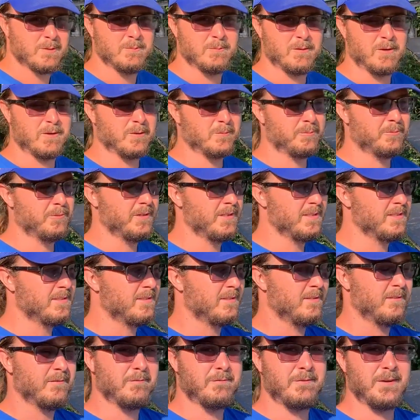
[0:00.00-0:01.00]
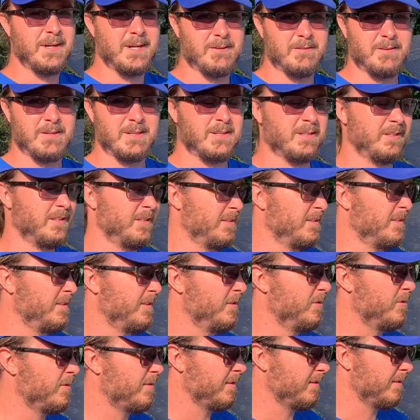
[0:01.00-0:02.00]
Marketplace, very good.
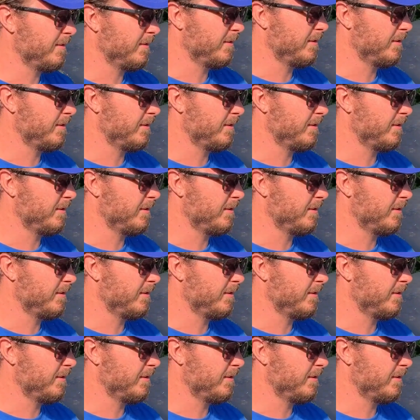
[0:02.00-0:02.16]
You can